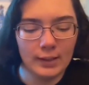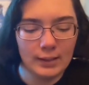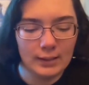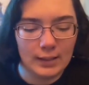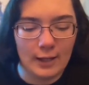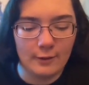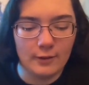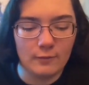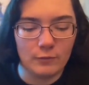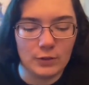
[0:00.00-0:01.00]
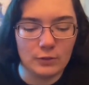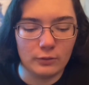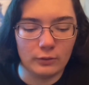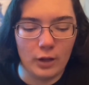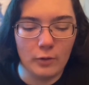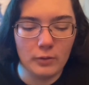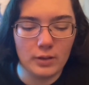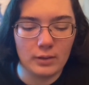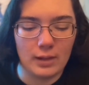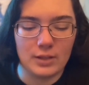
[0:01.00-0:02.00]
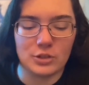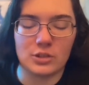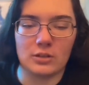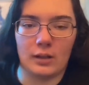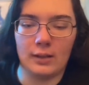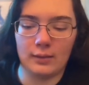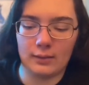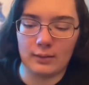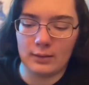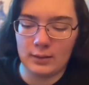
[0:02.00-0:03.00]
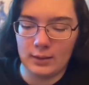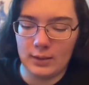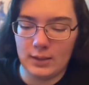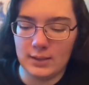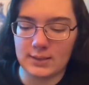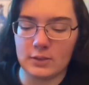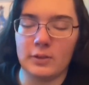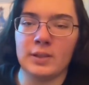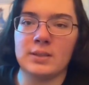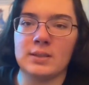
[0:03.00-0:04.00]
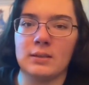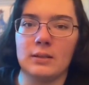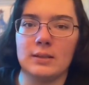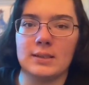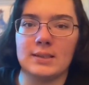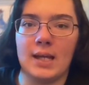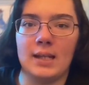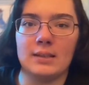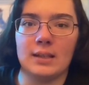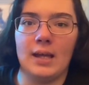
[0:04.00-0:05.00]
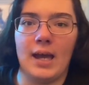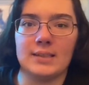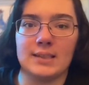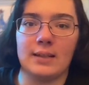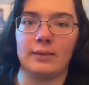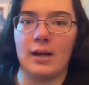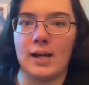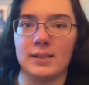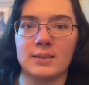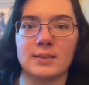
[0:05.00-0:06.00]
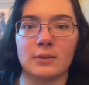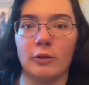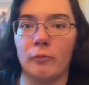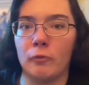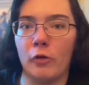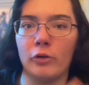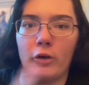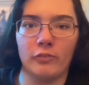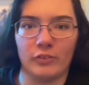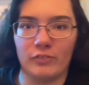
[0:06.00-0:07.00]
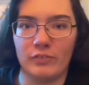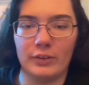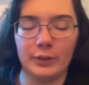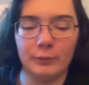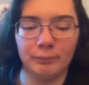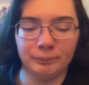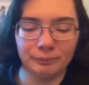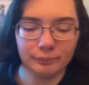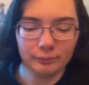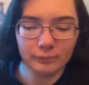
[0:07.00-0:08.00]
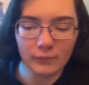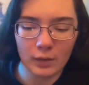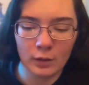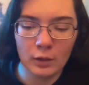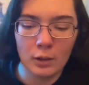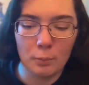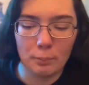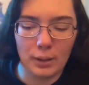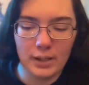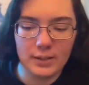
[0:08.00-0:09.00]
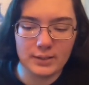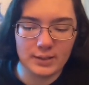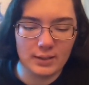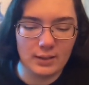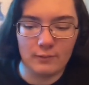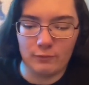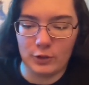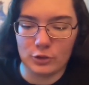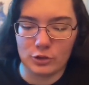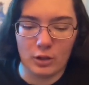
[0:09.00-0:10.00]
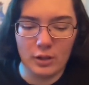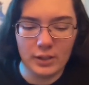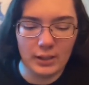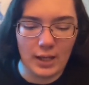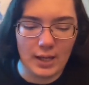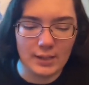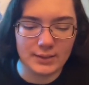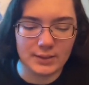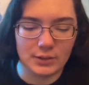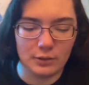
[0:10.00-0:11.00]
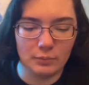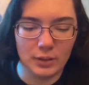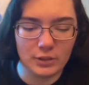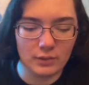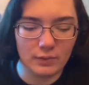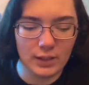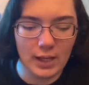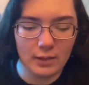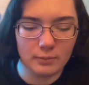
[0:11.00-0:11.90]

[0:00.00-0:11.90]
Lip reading: Now, if you lower that strength, it's going to detect it as a line, so it won't overfill it. But if your drawing has too much of a gap,